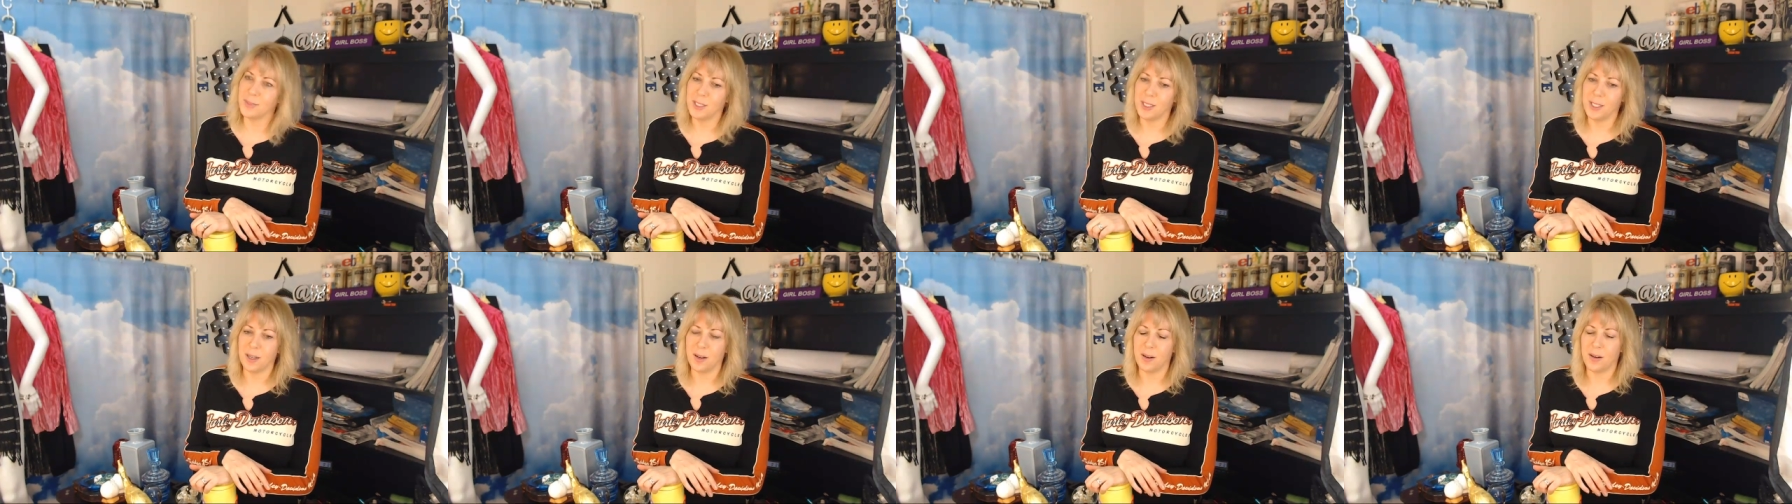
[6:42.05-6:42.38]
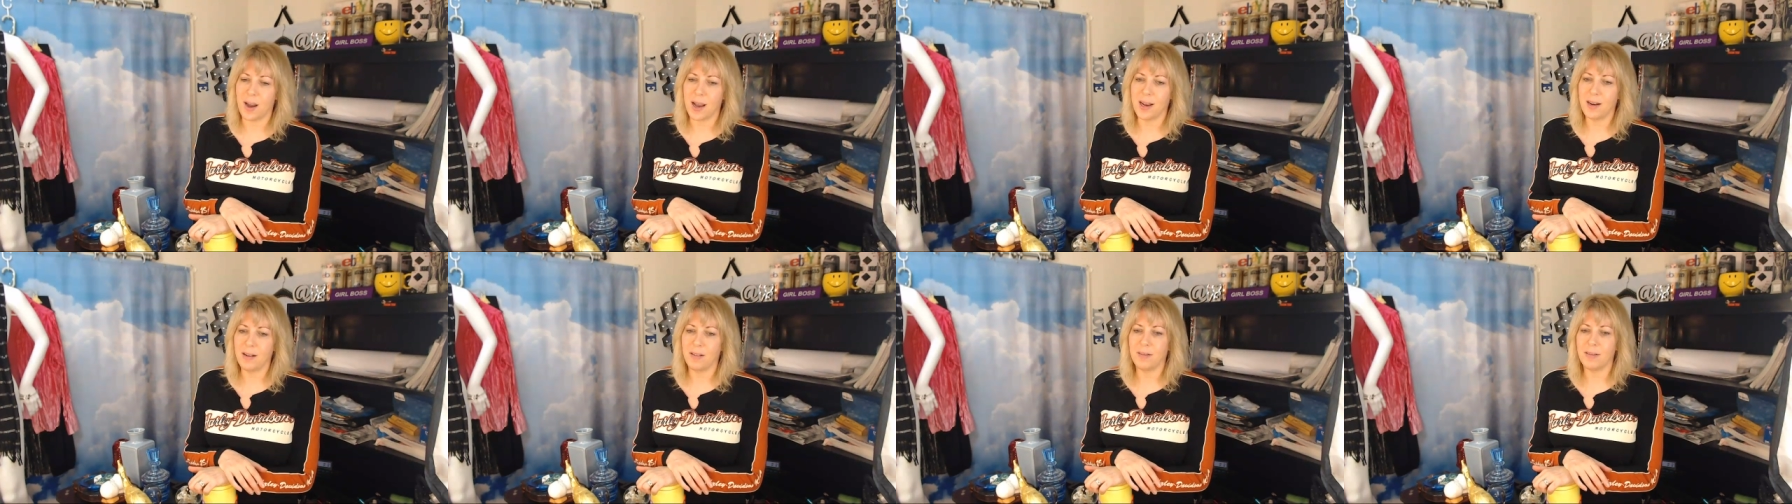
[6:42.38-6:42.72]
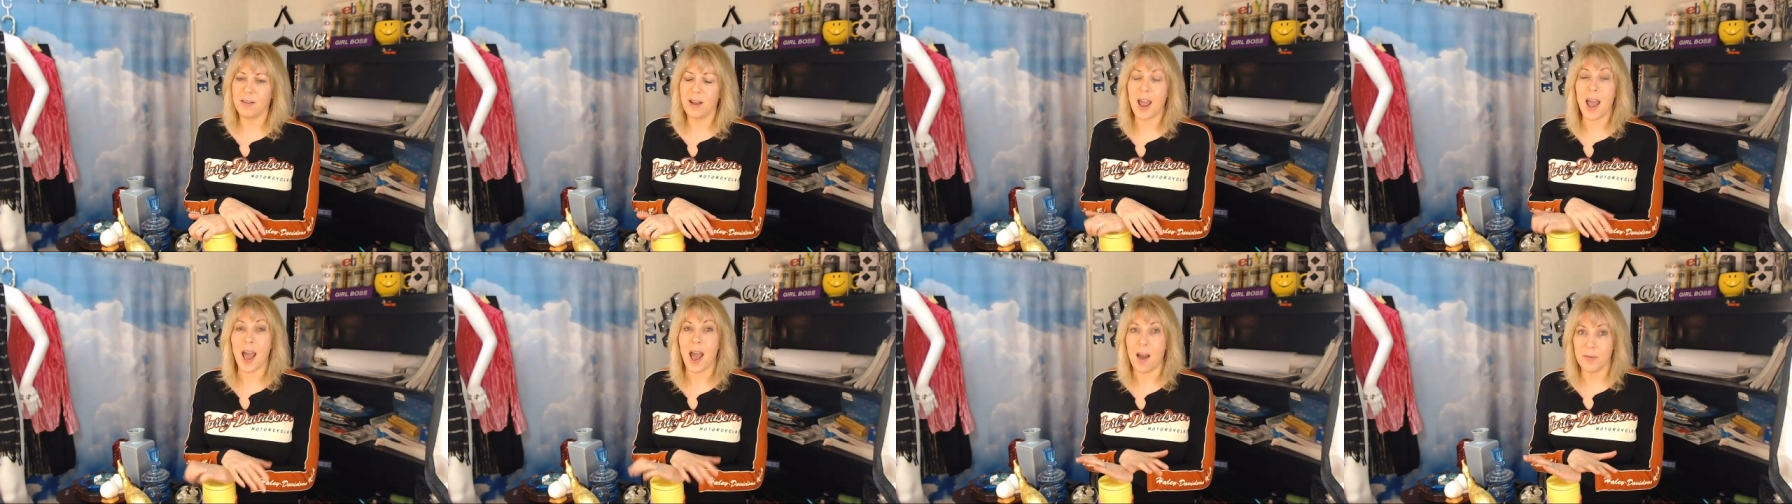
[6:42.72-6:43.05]
you know, I don't
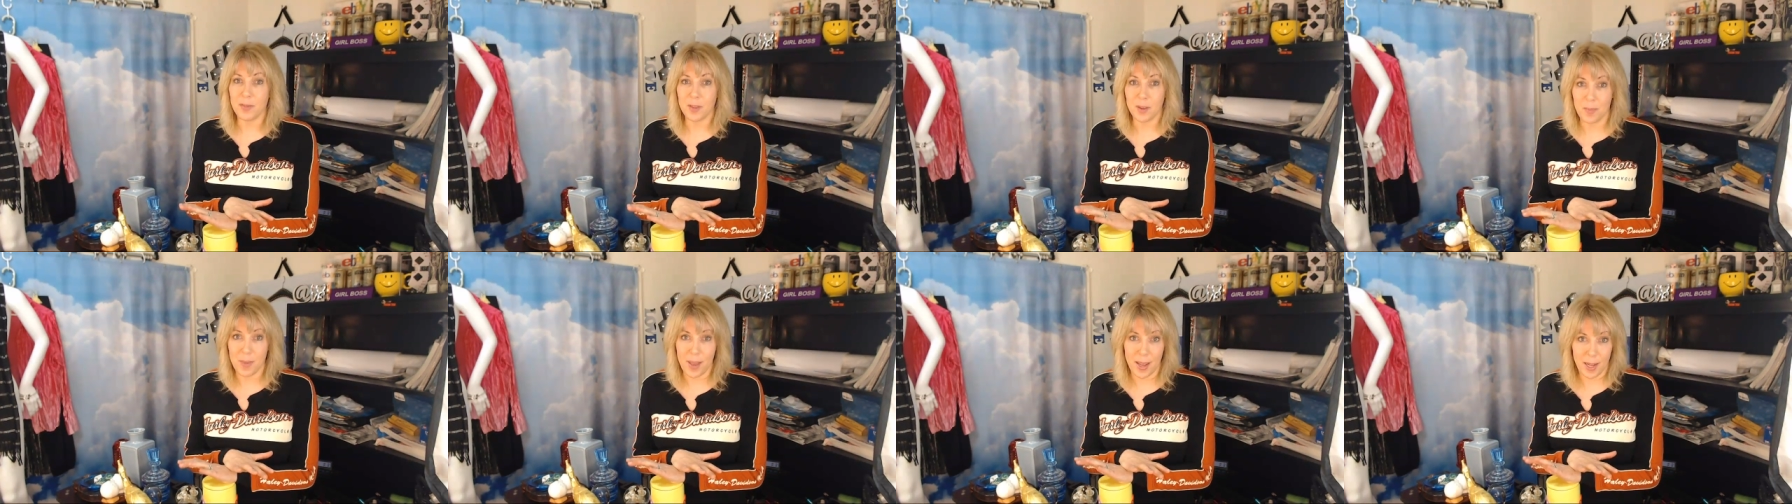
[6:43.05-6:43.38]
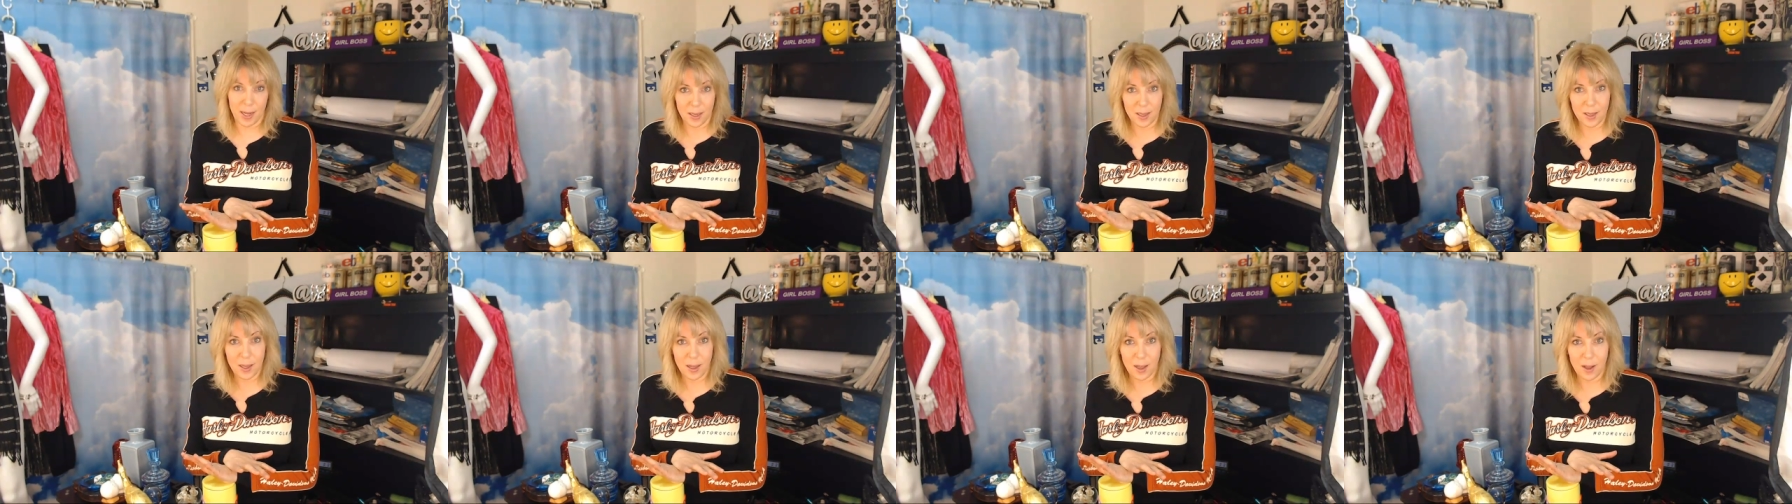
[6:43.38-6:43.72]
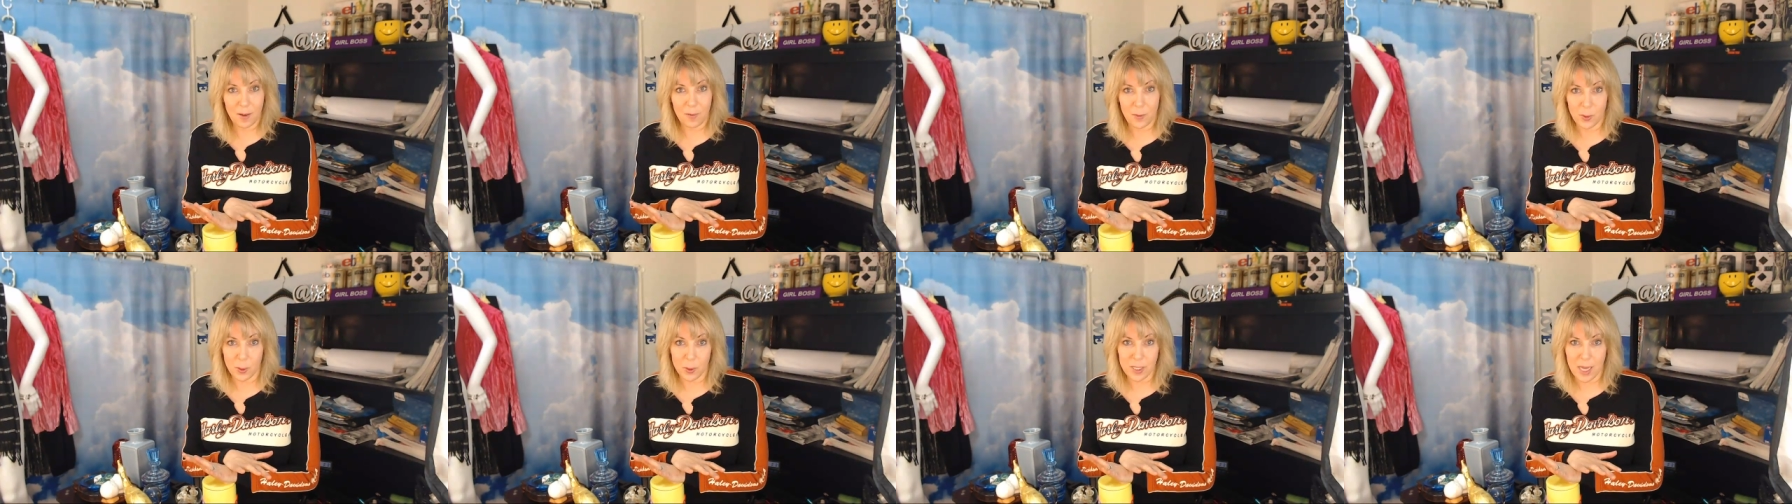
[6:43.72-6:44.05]
have to make
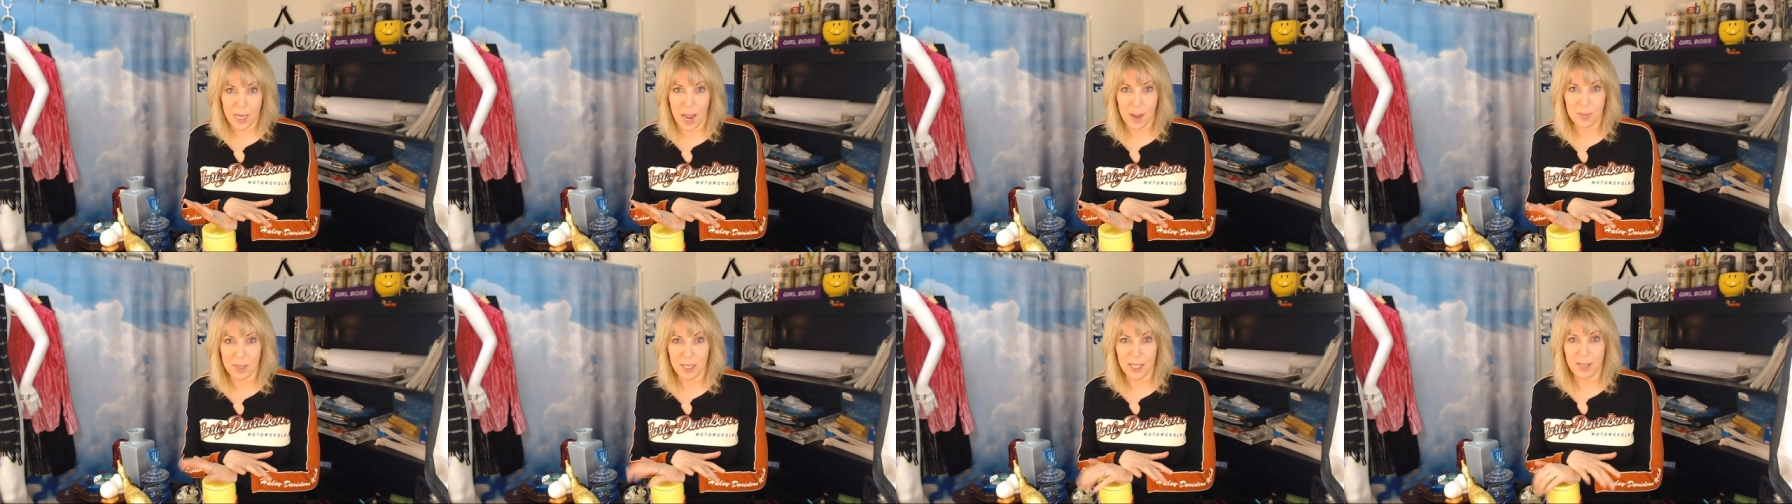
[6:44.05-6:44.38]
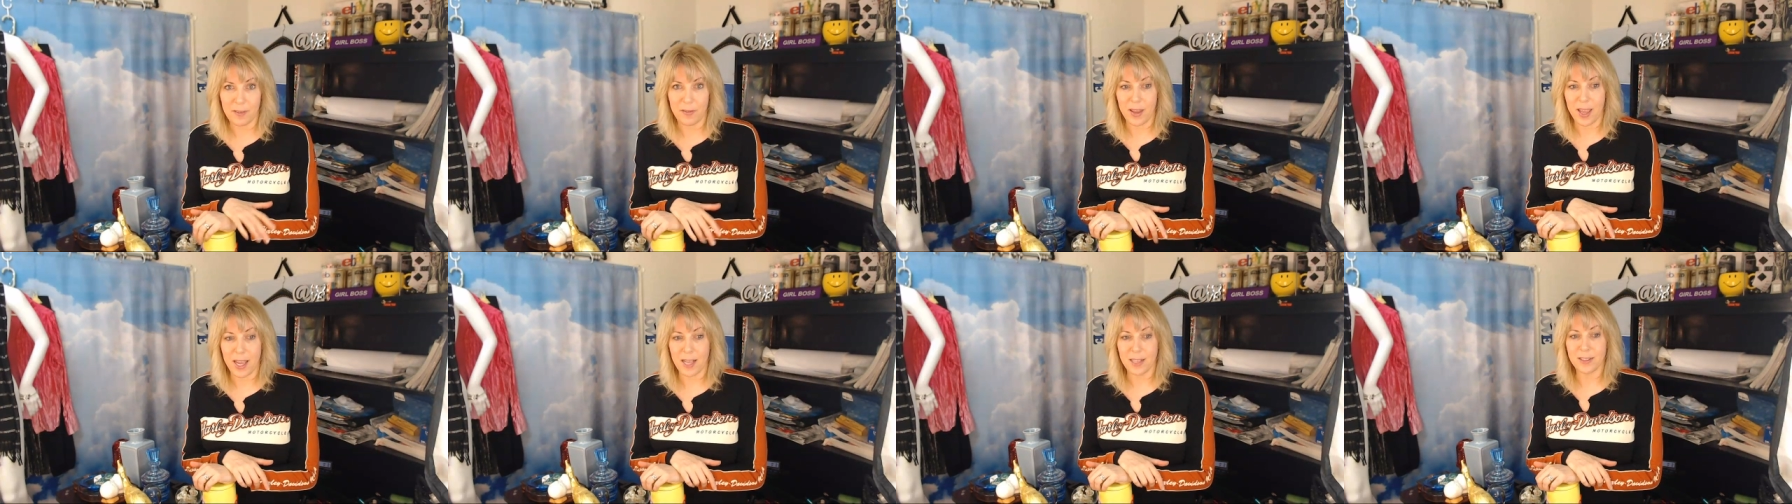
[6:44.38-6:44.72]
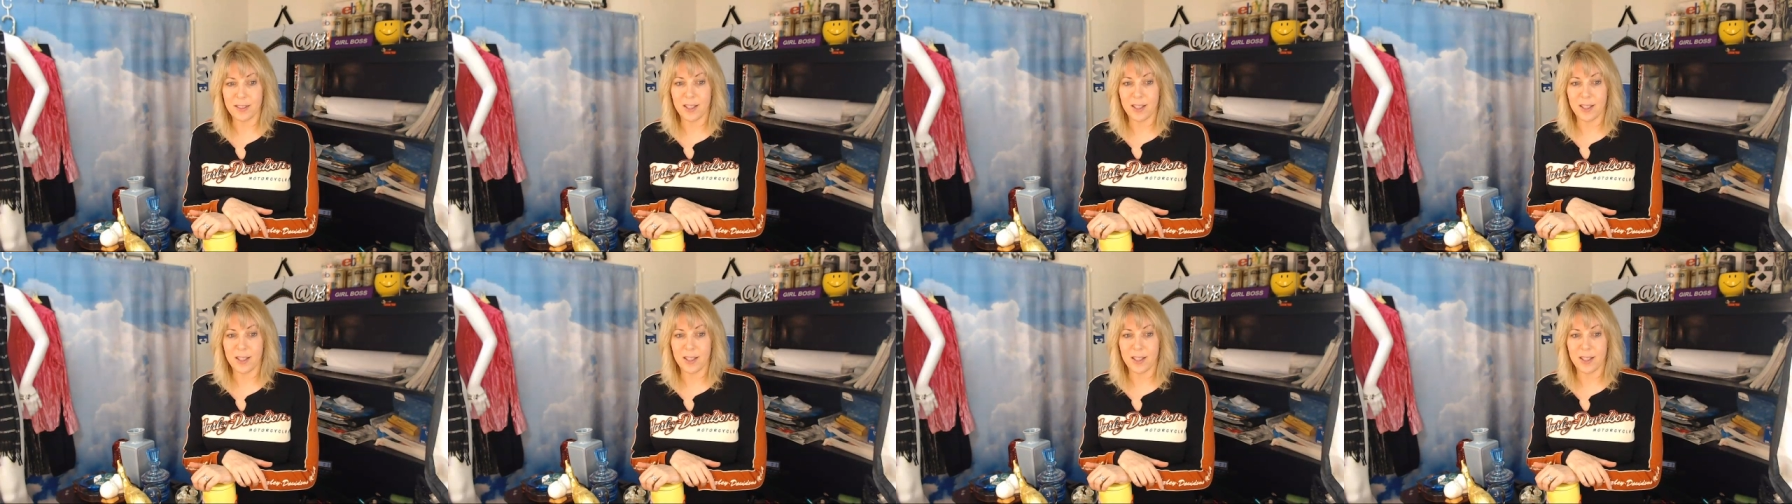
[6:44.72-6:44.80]
a full-time living,